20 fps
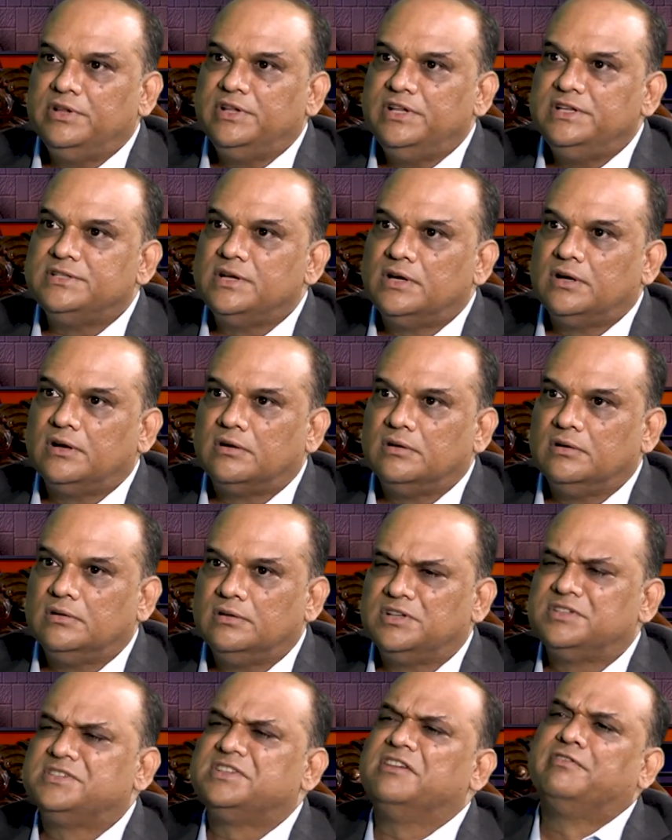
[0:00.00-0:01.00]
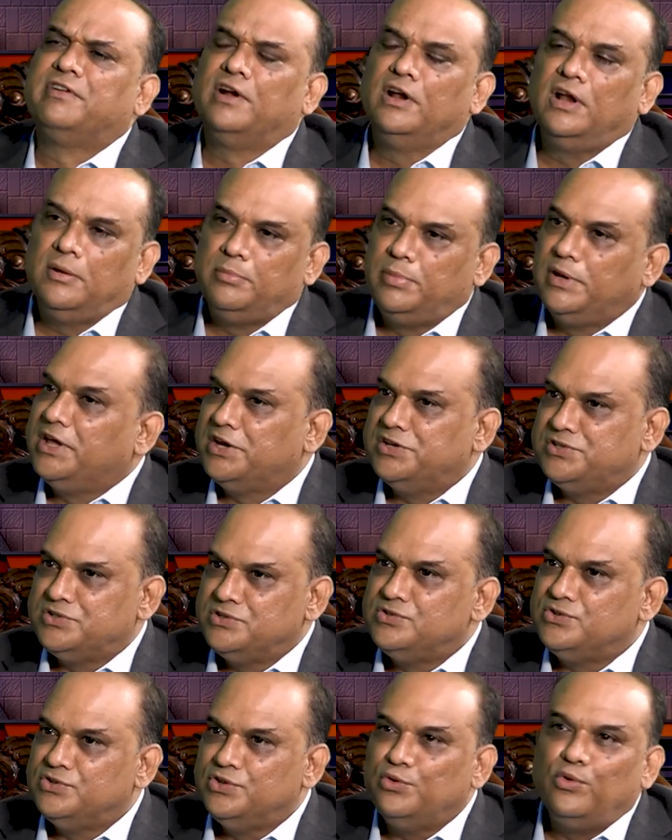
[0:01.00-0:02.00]
these are the several
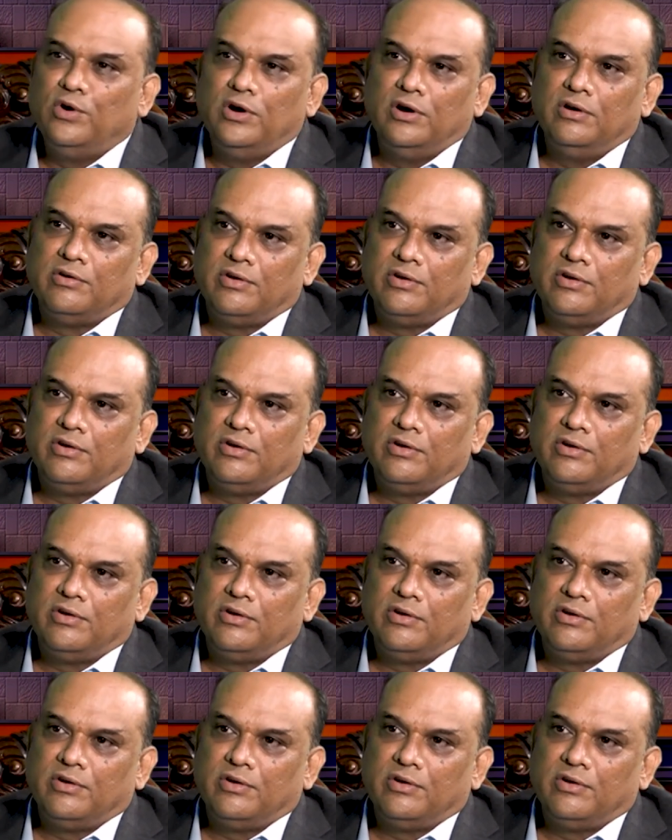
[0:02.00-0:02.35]
applications in the world,